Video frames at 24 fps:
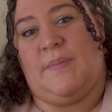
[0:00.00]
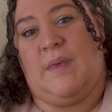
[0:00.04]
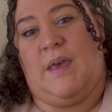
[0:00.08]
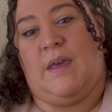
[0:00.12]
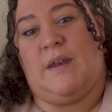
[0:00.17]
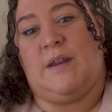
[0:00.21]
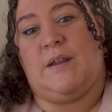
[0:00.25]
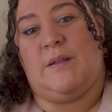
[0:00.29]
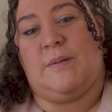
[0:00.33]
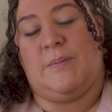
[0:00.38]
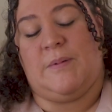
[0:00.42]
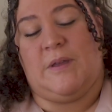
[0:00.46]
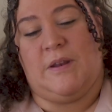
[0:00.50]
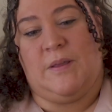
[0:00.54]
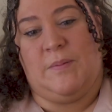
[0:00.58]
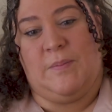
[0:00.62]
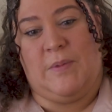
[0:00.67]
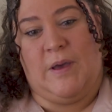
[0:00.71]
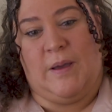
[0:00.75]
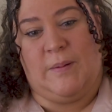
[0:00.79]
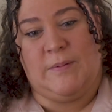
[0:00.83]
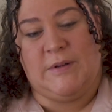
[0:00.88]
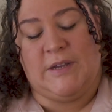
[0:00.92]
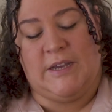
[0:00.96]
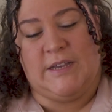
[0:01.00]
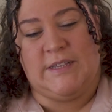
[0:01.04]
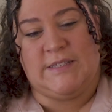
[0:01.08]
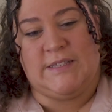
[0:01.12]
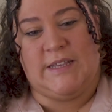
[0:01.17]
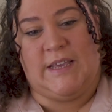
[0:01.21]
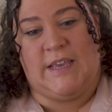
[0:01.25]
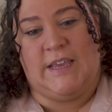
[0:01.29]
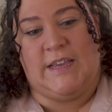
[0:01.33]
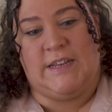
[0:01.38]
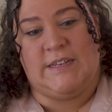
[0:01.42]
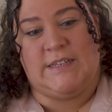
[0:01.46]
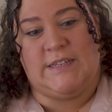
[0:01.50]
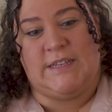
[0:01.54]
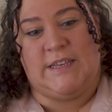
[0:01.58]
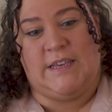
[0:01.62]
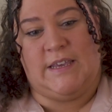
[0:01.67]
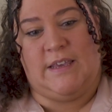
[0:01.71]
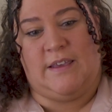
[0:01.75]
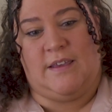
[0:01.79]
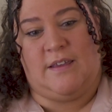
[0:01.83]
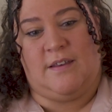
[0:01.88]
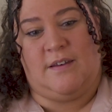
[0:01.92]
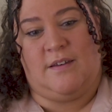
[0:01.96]
Ended up getting baptized at
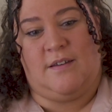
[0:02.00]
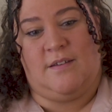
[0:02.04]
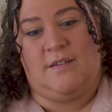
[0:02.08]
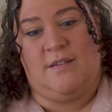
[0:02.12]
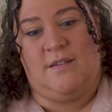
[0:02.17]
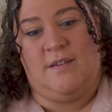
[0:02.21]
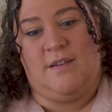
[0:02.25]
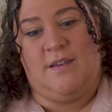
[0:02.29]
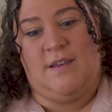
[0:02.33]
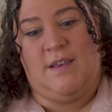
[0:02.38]
18